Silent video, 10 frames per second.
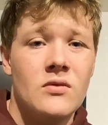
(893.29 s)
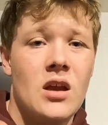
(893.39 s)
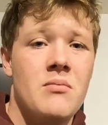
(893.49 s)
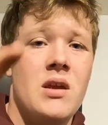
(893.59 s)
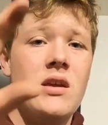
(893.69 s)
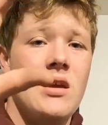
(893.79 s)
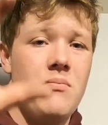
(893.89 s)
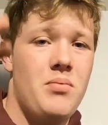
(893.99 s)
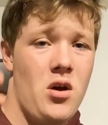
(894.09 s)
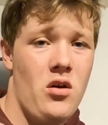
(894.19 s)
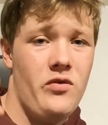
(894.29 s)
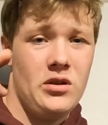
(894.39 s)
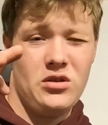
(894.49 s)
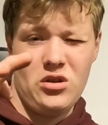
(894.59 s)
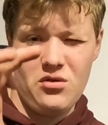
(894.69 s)
and make it
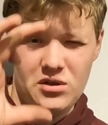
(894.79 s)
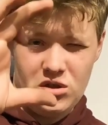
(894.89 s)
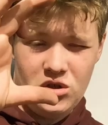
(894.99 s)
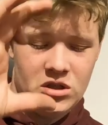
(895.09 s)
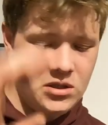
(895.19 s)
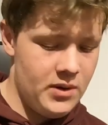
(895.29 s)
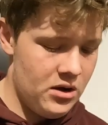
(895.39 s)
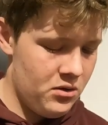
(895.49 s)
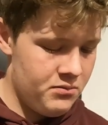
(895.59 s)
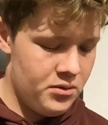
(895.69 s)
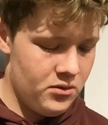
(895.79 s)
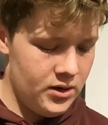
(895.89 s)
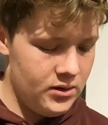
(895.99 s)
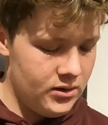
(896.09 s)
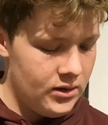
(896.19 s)
perfect so it's just about on
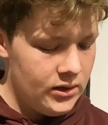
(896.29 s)
point.